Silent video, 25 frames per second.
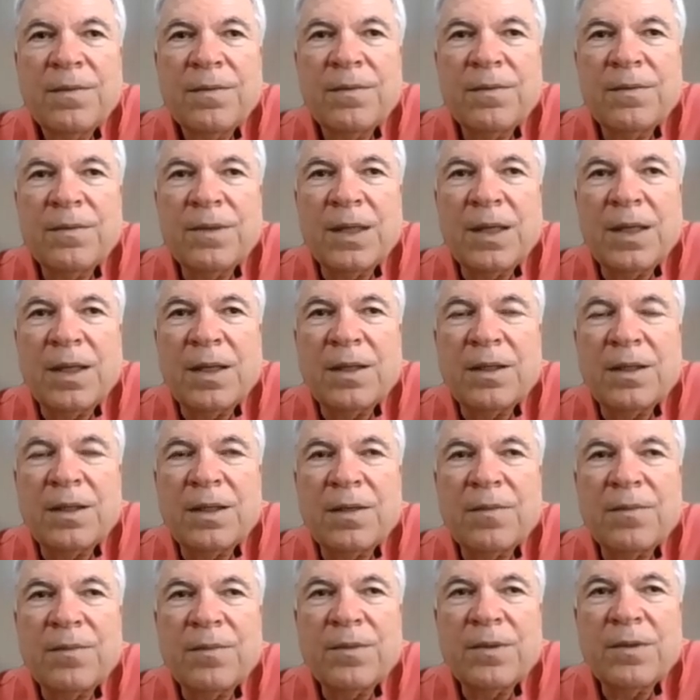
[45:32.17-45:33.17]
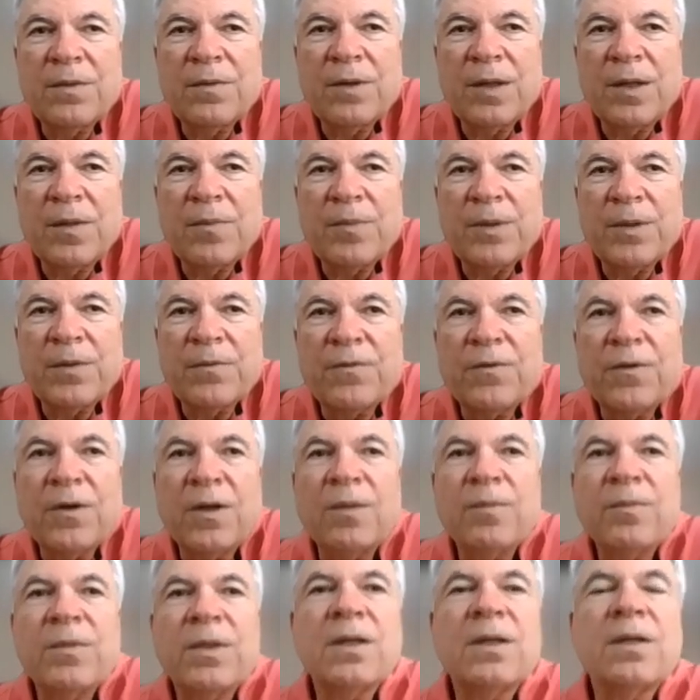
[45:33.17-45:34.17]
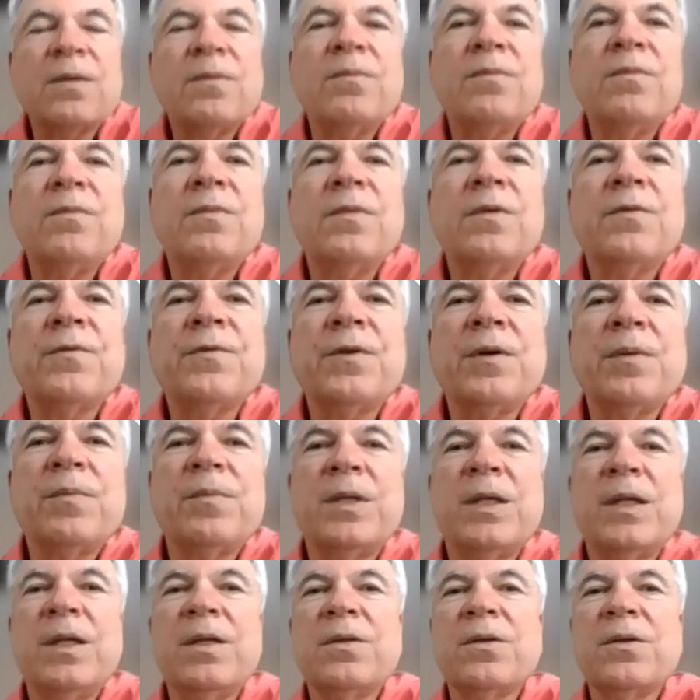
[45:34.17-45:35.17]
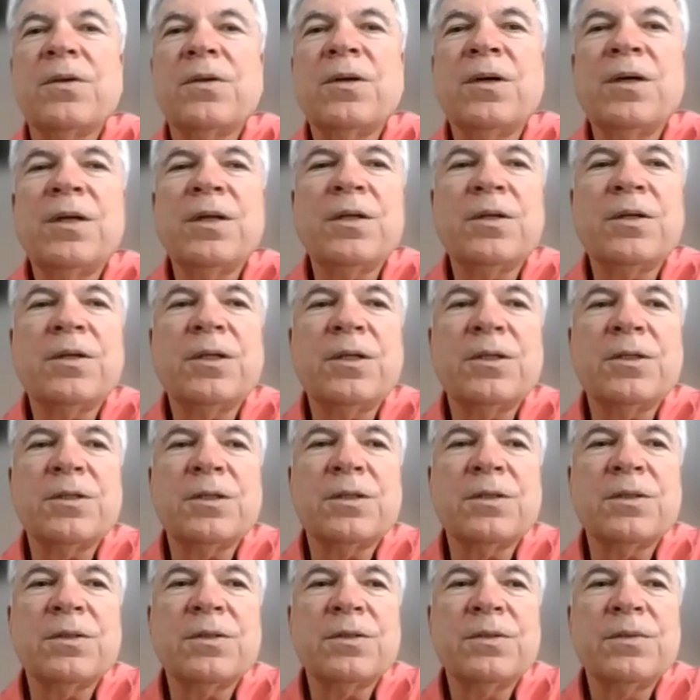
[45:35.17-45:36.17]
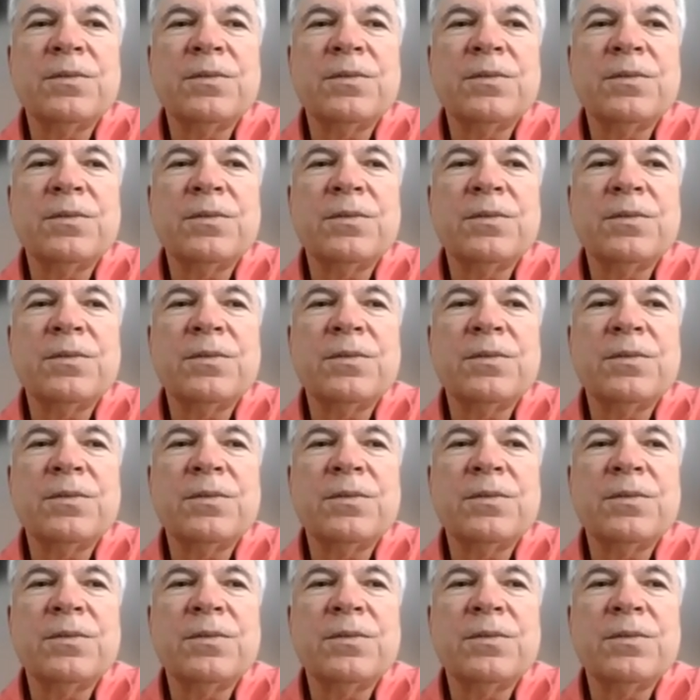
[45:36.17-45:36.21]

they end up developing from the endocardial cushions.